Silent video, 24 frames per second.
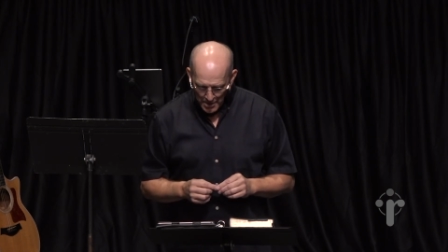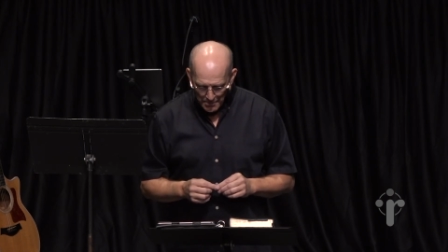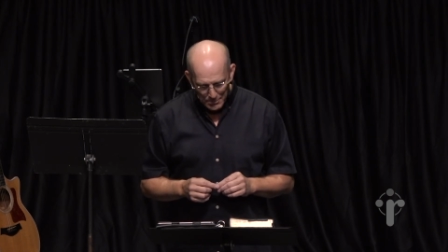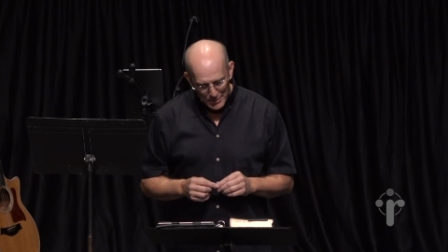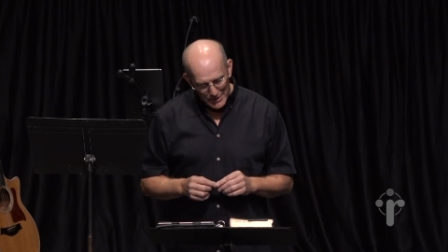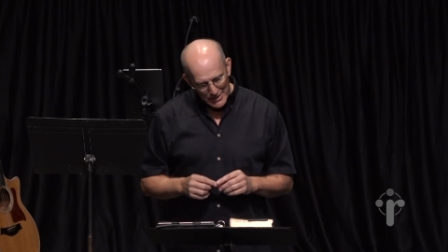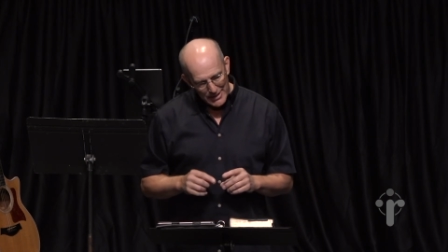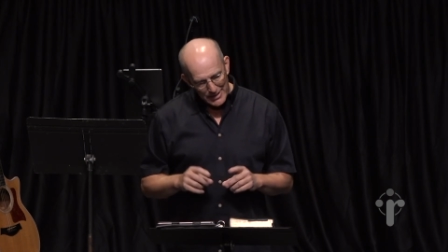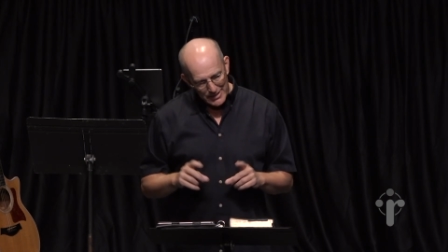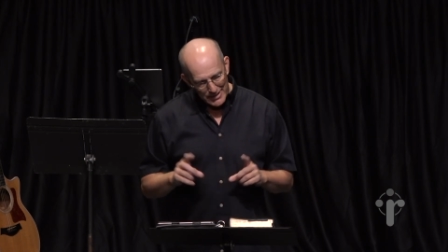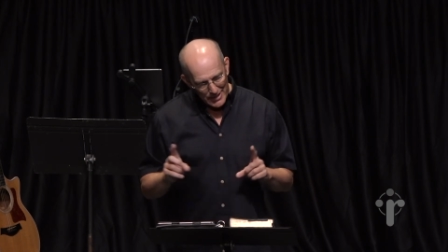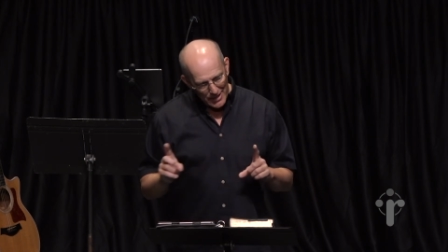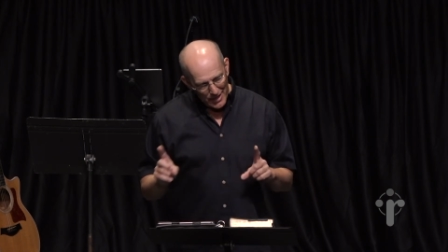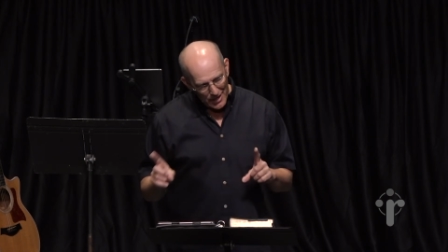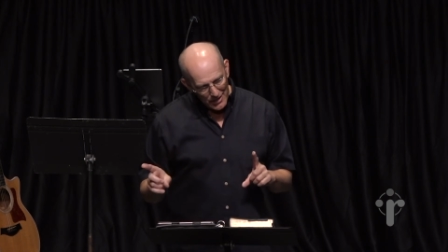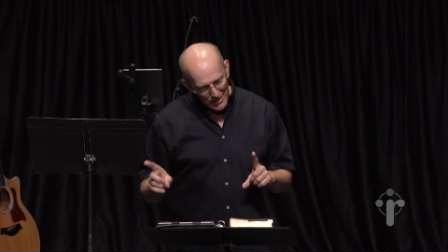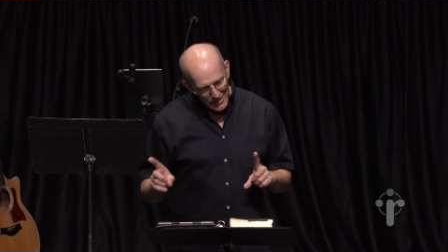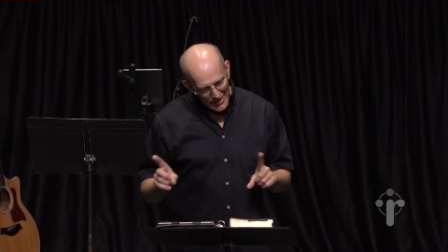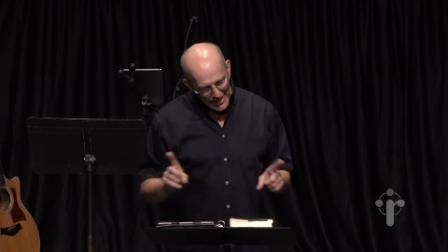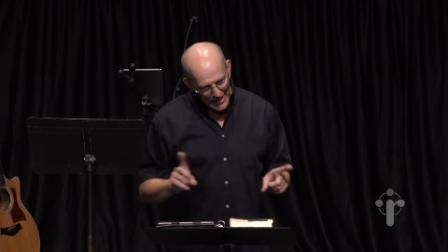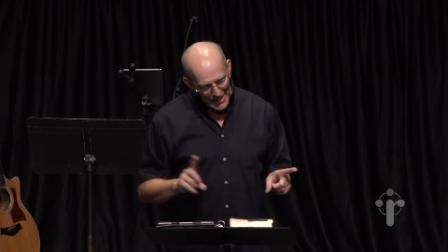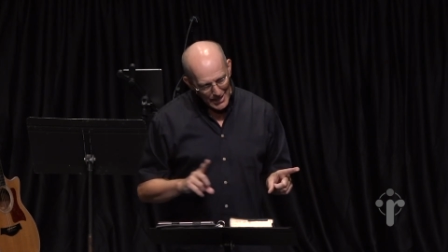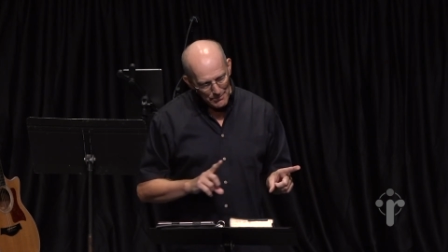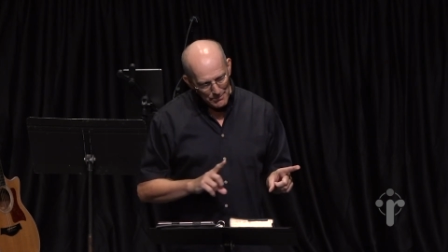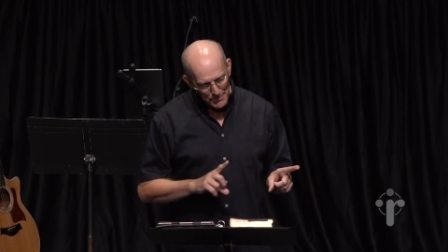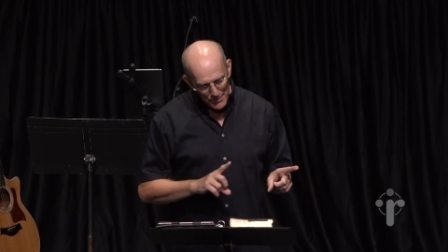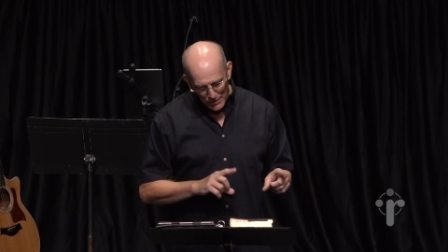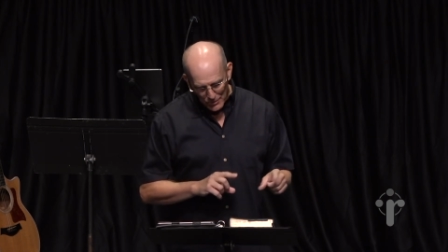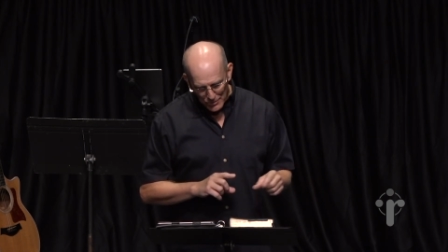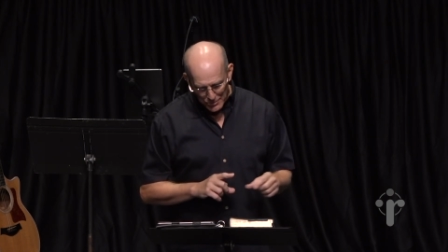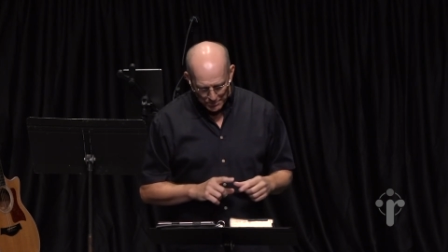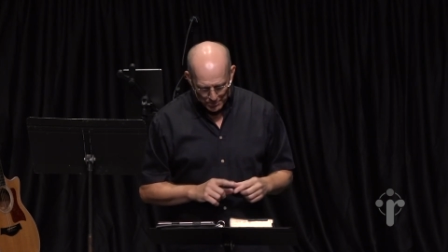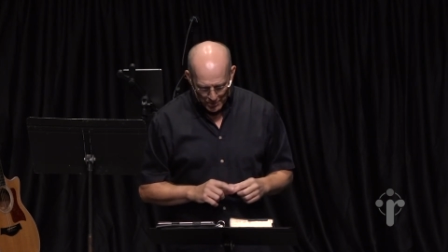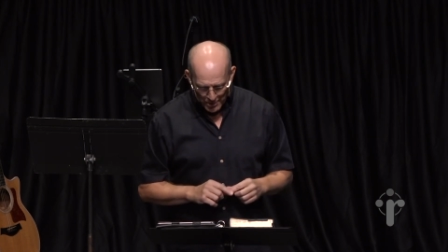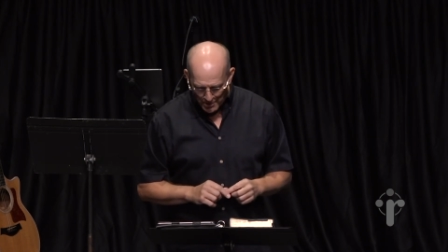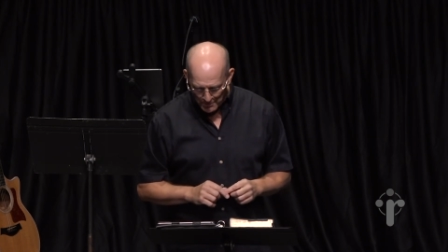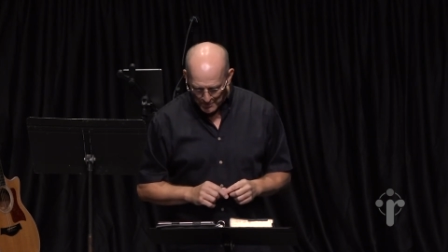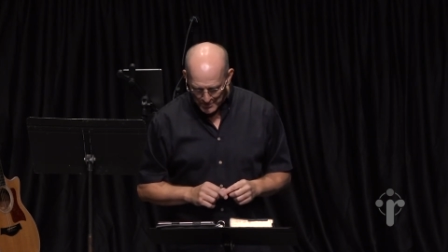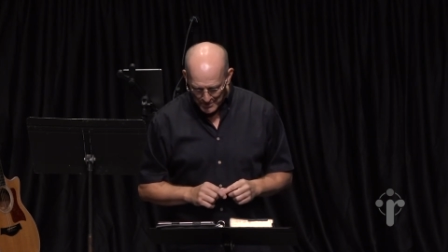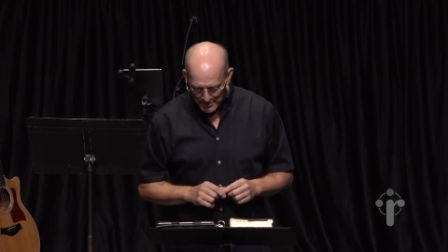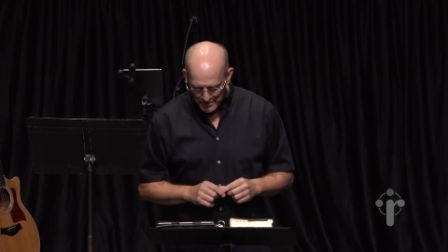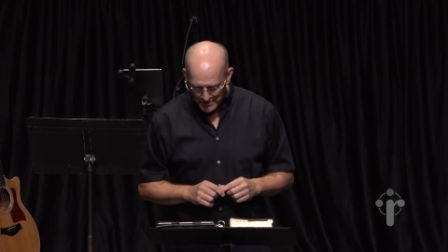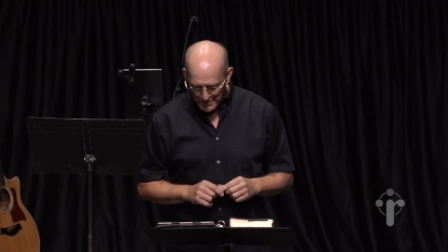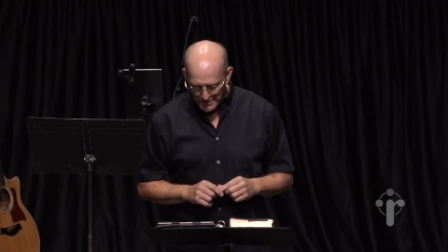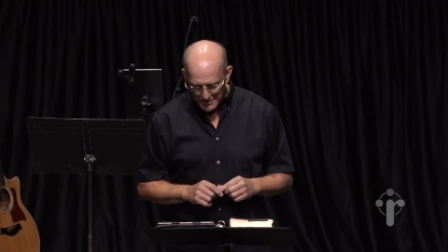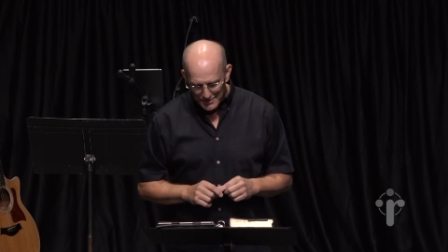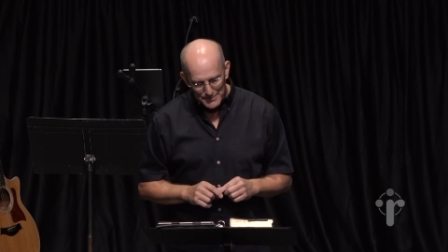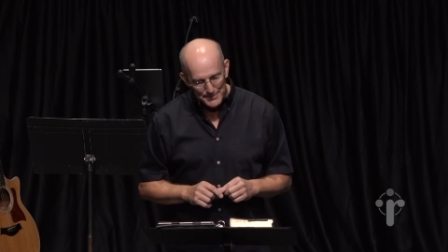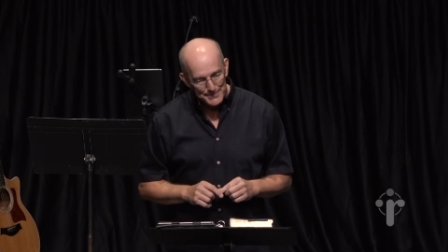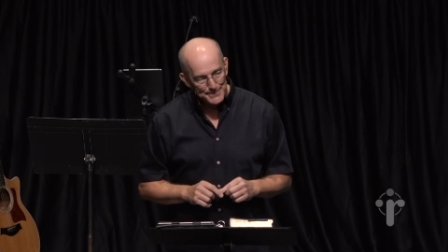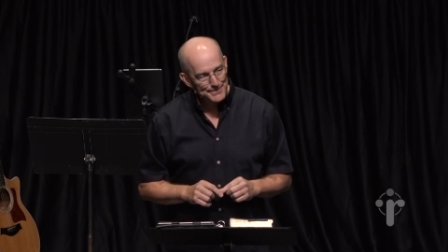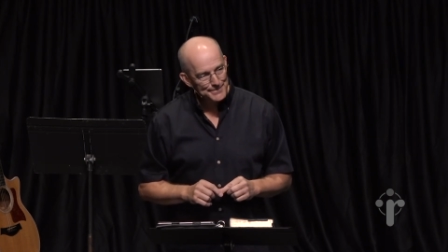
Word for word: But did God keep those promises?